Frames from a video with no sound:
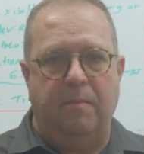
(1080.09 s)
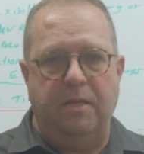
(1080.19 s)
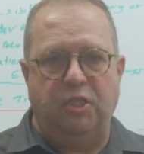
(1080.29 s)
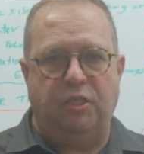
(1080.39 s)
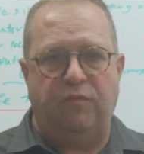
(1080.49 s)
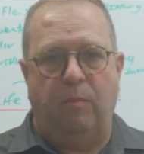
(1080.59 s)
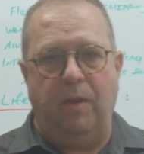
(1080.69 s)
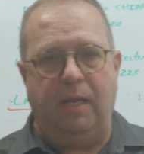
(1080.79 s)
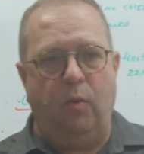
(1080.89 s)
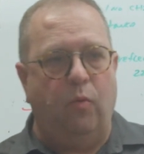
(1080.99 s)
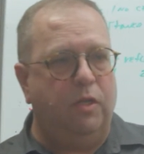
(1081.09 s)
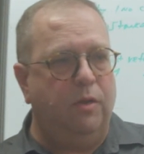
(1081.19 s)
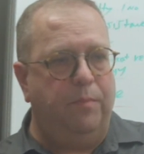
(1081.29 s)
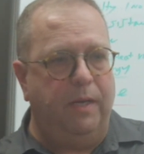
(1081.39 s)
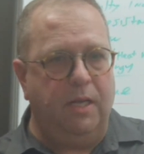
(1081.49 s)
damages, from any
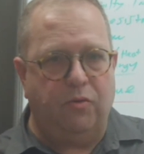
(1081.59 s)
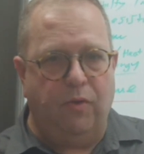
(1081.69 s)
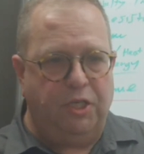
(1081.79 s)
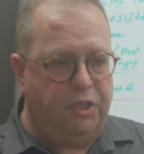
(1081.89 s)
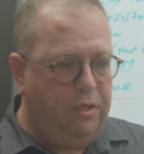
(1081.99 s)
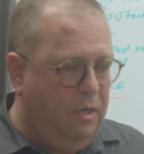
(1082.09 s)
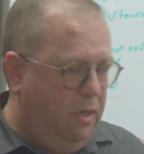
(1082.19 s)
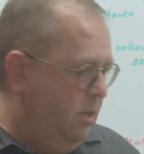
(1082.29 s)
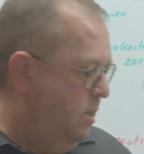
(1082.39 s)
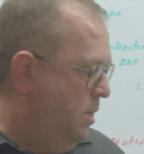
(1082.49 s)
water penetration.